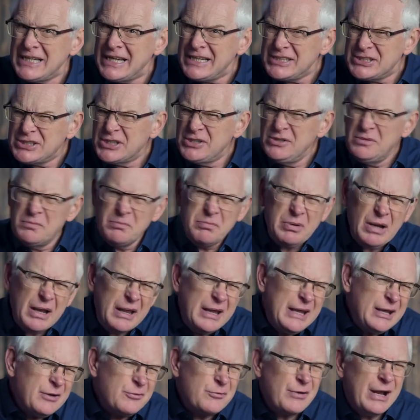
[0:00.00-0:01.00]
lets you
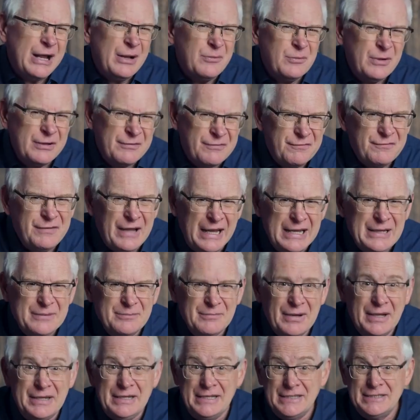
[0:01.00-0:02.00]
play around with fake
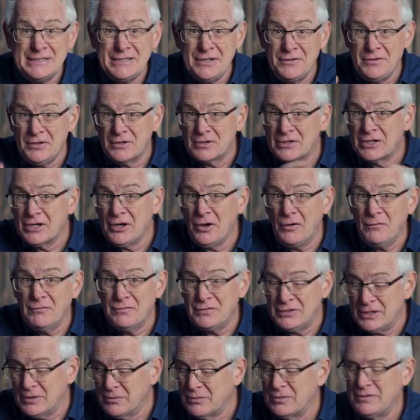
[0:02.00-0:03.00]
money until you're
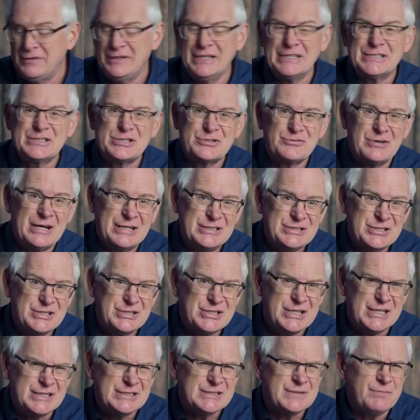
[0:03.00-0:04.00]
confident with your
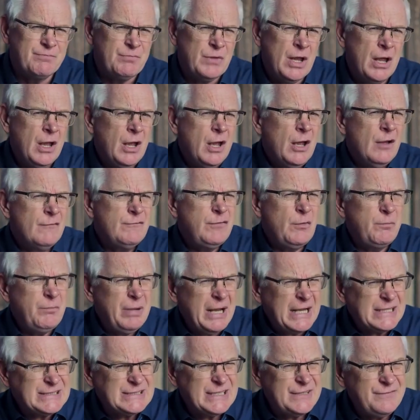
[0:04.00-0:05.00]
strategies. For
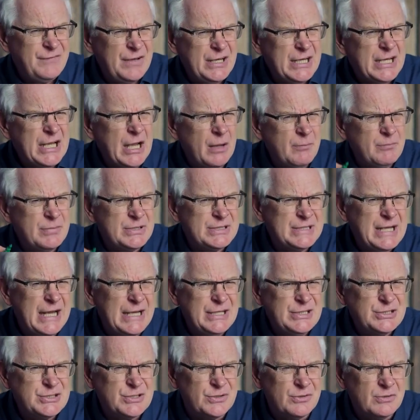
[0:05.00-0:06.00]
passive income
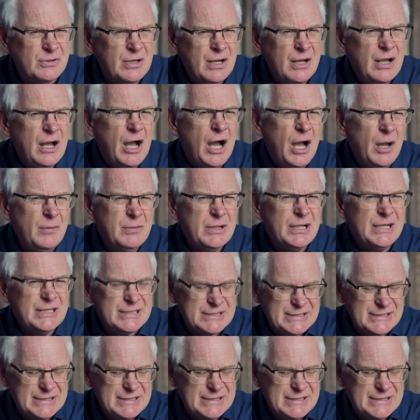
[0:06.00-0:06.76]
potential, I'm going to